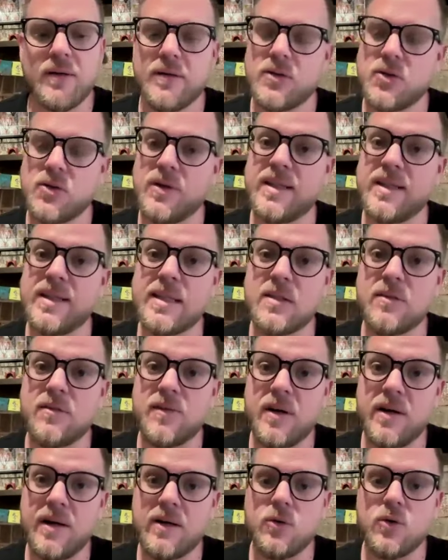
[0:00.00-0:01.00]
So this is a
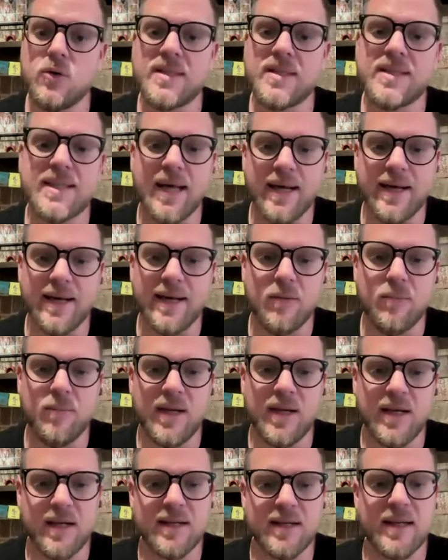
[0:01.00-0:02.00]
very good sign,
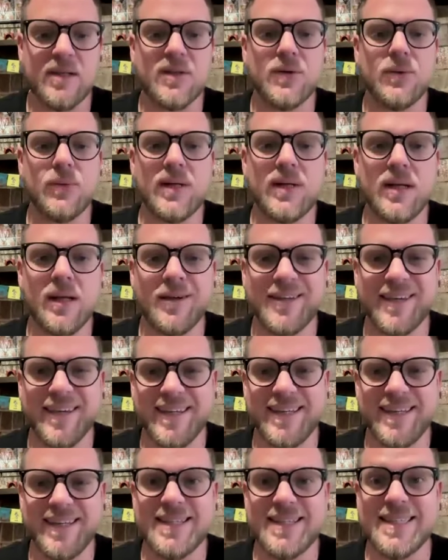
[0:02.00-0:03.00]
meaning that you will
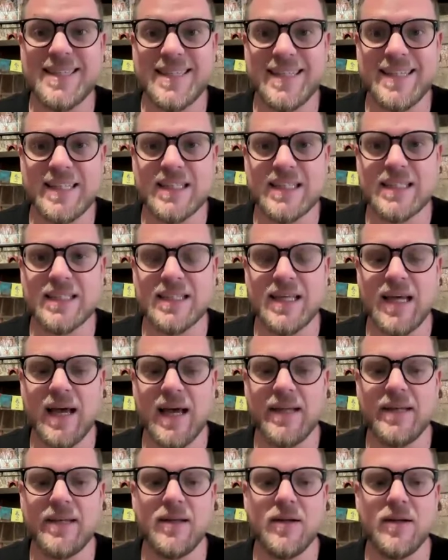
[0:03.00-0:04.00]
again sit
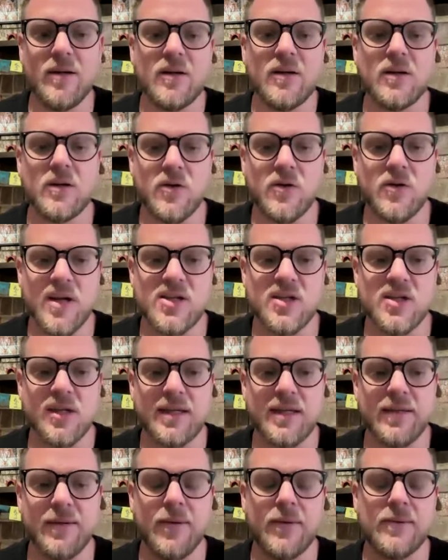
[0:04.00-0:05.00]
and
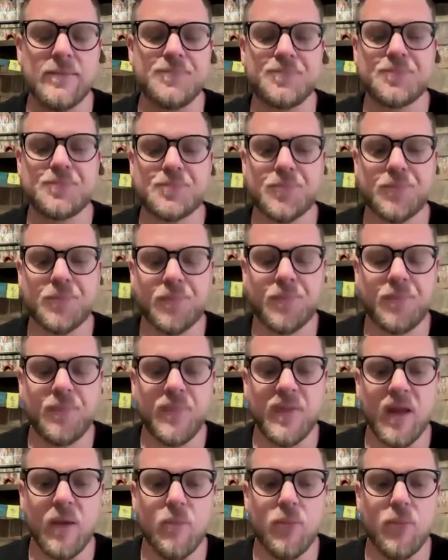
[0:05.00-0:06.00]
gradually
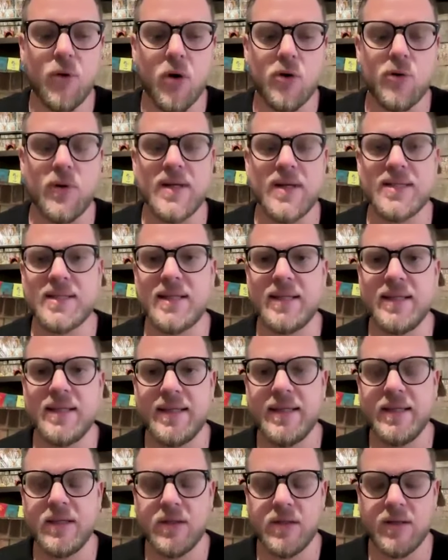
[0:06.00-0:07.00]
progress in
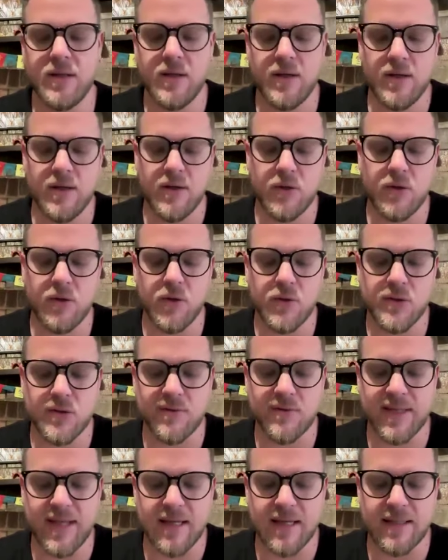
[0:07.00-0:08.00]
the use
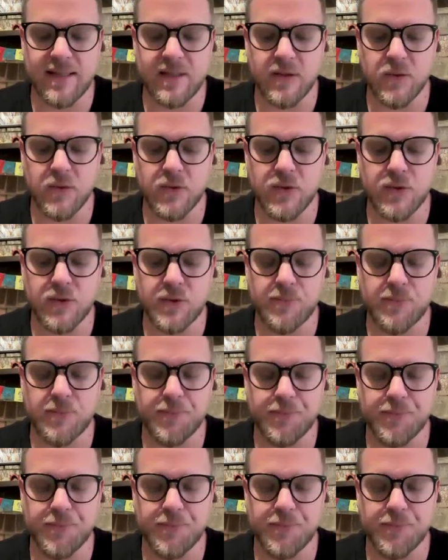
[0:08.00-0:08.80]
of the antidotes.